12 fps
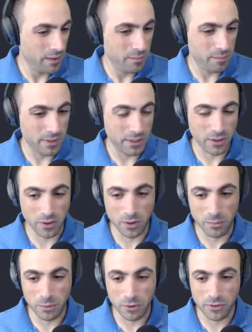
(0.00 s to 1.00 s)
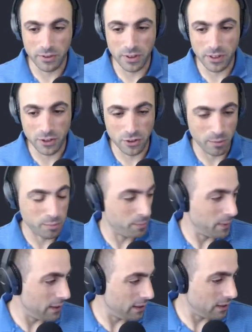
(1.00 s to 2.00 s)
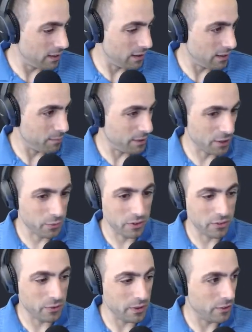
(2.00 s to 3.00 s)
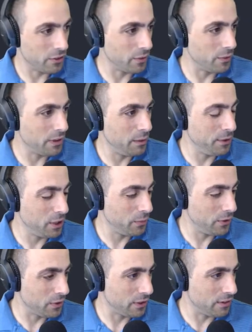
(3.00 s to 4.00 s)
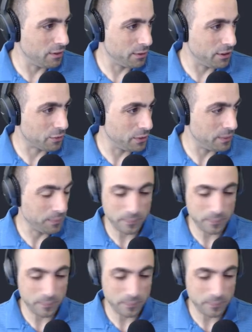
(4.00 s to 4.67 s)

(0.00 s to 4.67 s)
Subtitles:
My dog almost dropped my my green screen. So let me know when you can see my screen.